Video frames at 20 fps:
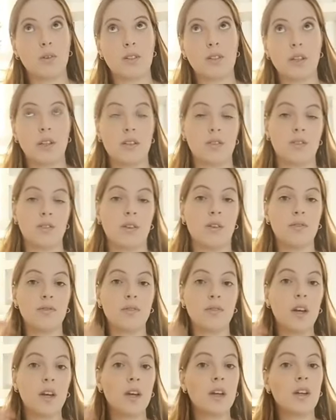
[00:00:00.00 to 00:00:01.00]
days
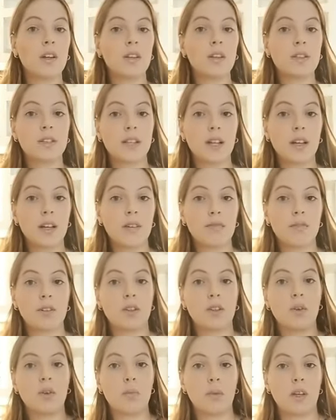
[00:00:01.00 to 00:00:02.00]
of slavery,
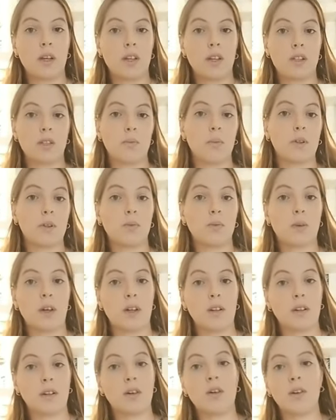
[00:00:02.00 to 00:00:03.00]
the combination
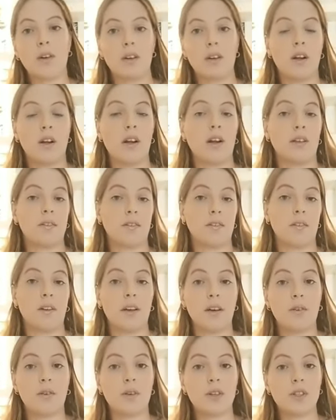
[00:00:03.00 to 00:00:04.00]
between the colonizer
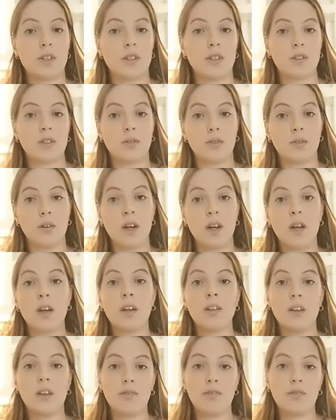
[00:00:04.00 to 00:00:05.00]
languages to
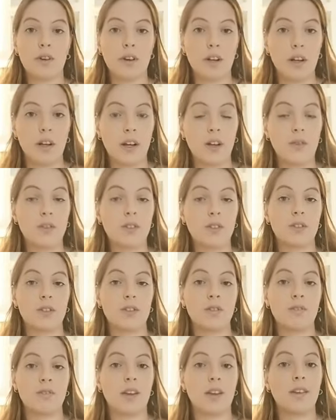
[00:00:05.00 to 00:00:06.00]
the African languages,
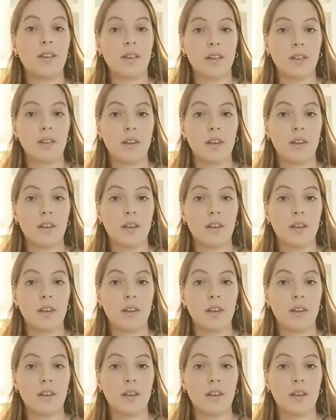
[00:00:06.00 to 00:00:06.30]
obviously,